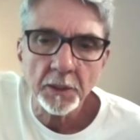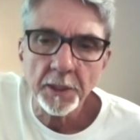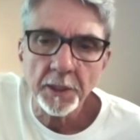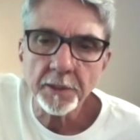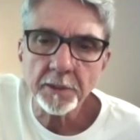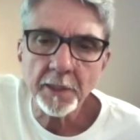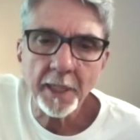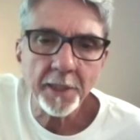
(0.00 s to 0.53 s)
he
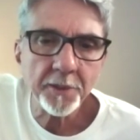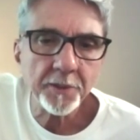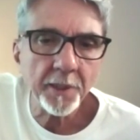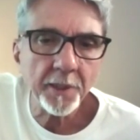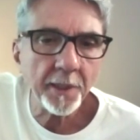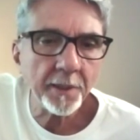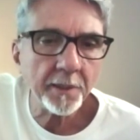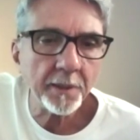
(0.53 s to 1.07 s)
says
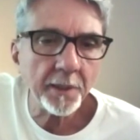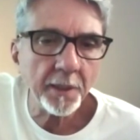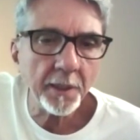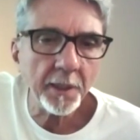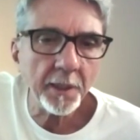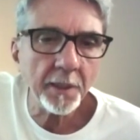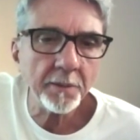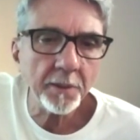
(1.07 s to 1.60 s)
that
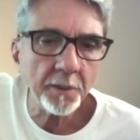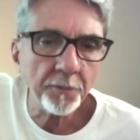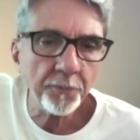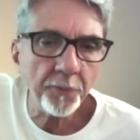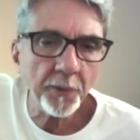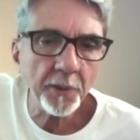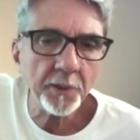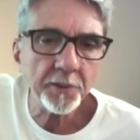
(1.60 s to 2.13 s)
in the
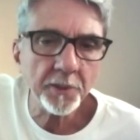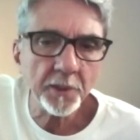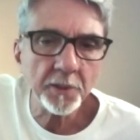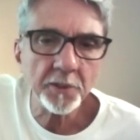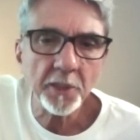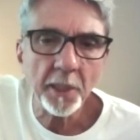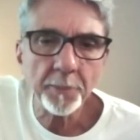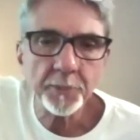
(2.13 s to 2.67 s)
first 6
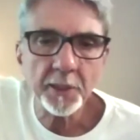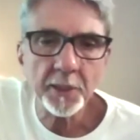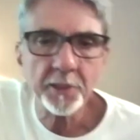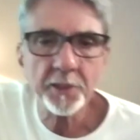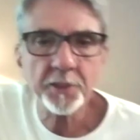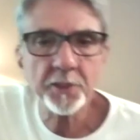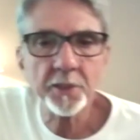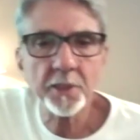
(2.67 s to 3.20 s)
chapters,
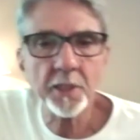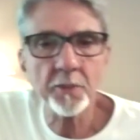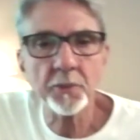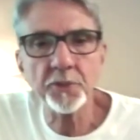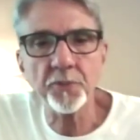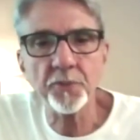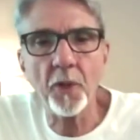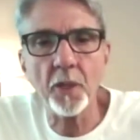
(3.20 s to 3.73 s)
Krishna
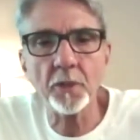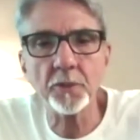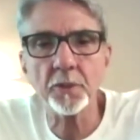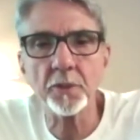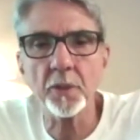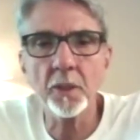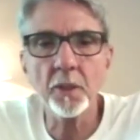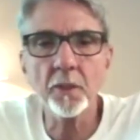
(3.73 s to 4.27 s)
was focused
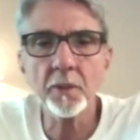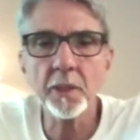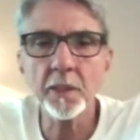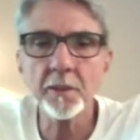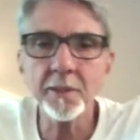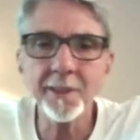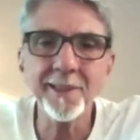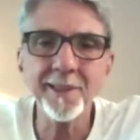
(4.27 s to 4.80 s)
on
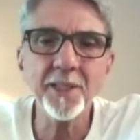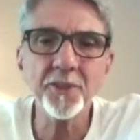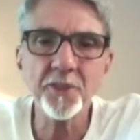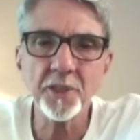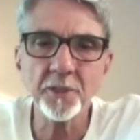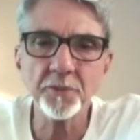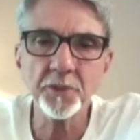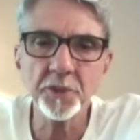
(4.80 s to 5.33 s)
the nature
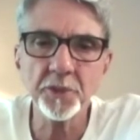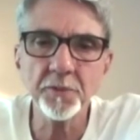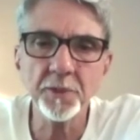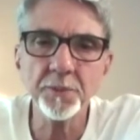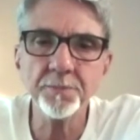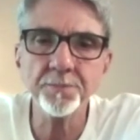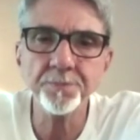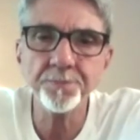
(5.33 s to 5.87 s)
of
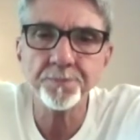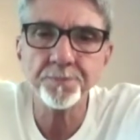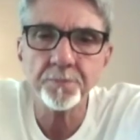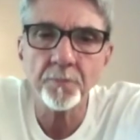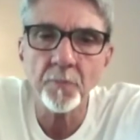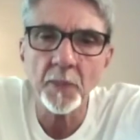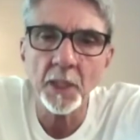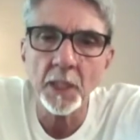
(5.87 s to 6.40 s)
Jiva,
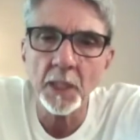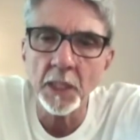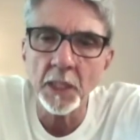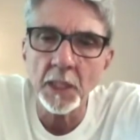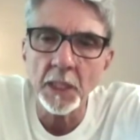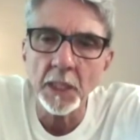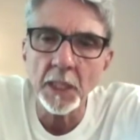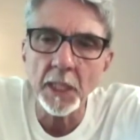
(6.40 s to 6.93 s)

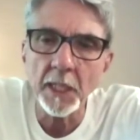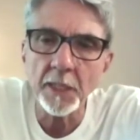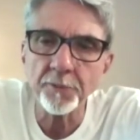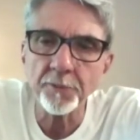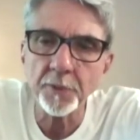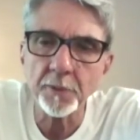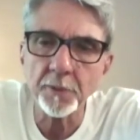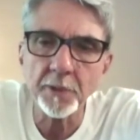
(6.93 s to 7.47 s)
and
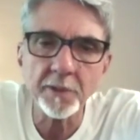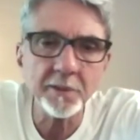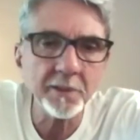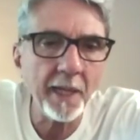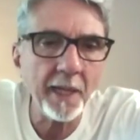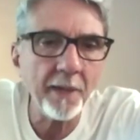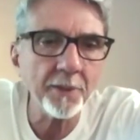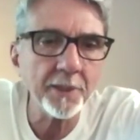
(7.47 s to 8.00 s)
from the
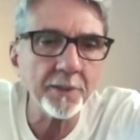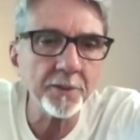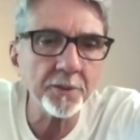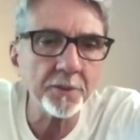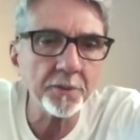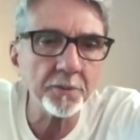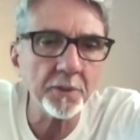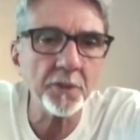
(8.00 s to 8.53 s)
7th
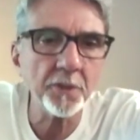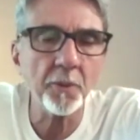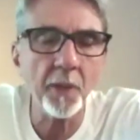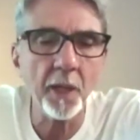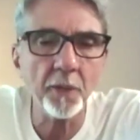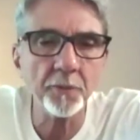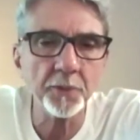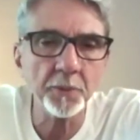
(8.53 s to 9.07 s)
to the
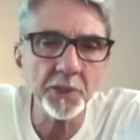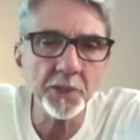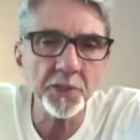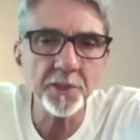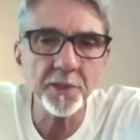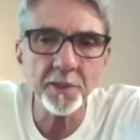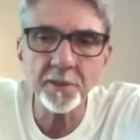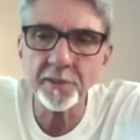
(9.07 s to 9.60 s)
12th, which
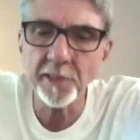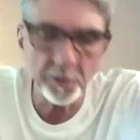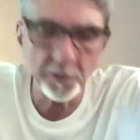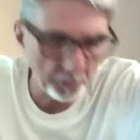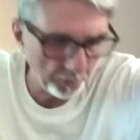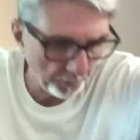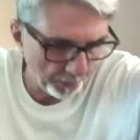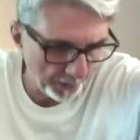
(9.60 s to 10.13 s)
is the
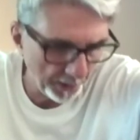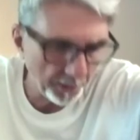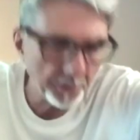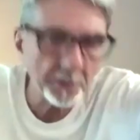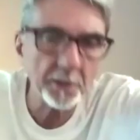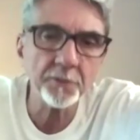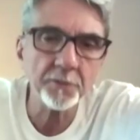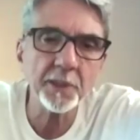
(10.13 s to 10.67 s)
central part
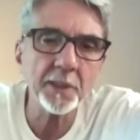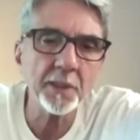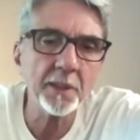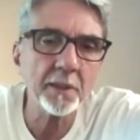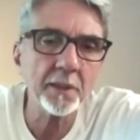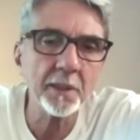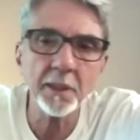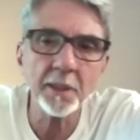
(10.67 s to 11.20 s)
of the
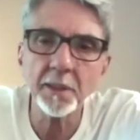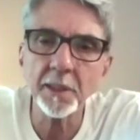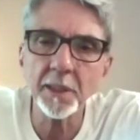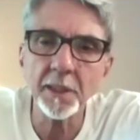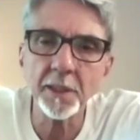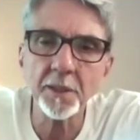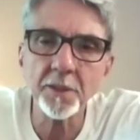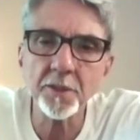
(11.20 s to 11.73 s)
Gita,
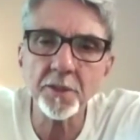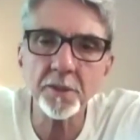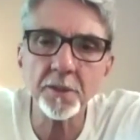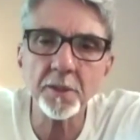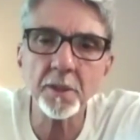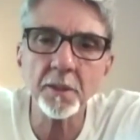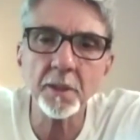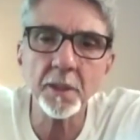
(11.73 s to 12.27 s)
it's
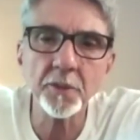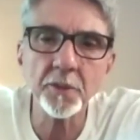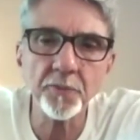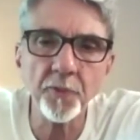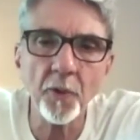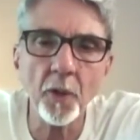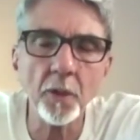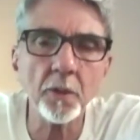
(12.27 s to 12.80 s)

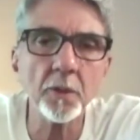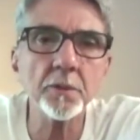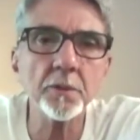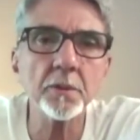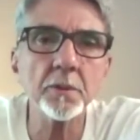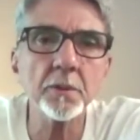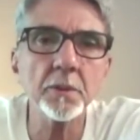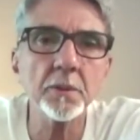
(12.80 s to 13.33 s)
focused